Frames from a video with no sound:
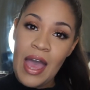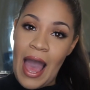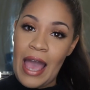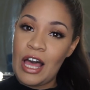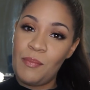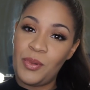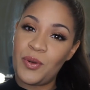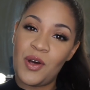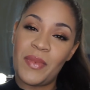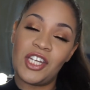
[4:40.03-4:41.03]
I upload
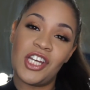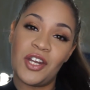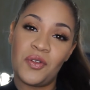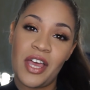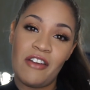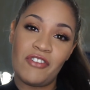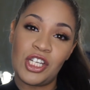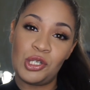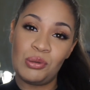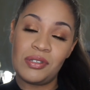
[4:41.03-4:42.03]
on my channel every
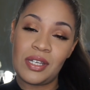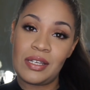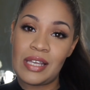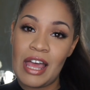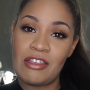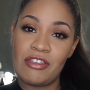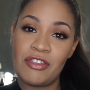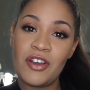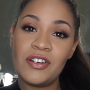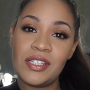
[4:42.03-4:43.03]
Tuesdays and
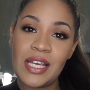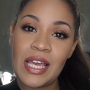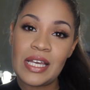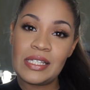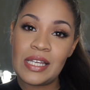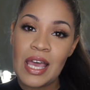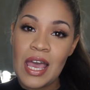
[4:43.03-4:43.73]
Thursdays,